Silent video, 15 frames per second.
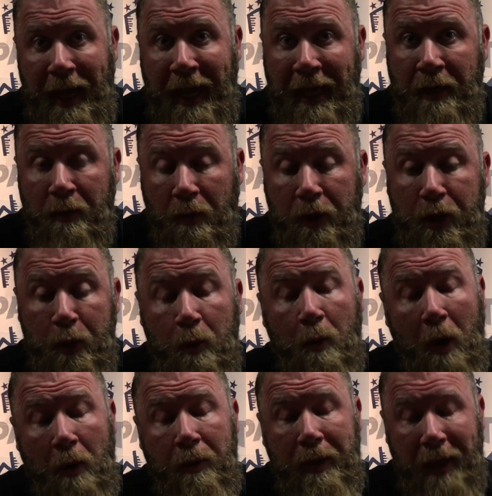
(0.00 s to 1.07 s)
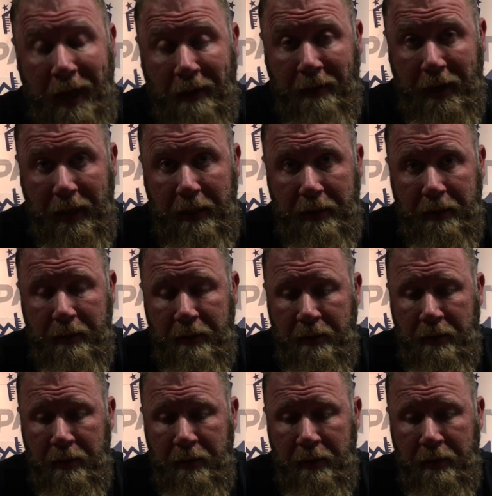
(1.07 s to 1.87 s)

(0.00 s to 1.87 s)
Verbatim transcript: and or you won't carry it,